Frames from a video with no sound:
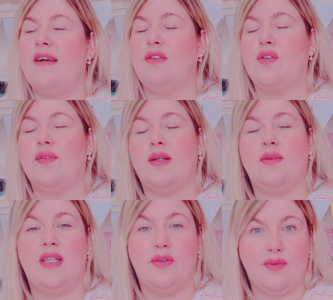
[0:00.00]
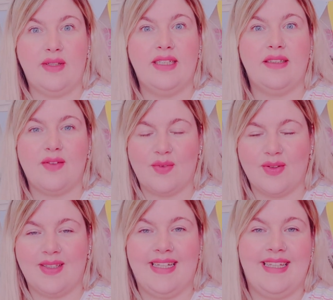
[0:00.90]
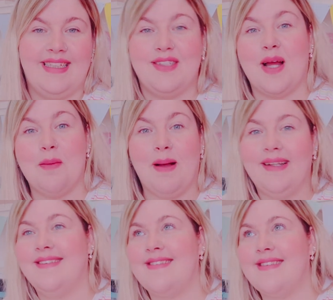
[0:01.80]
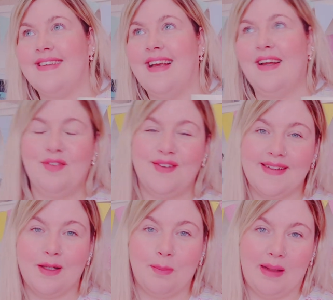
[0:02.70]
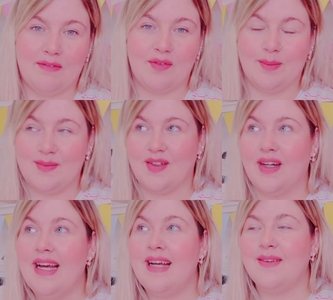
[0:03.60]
I've just found it a real struggle lately trying to balance every single platform, so I'm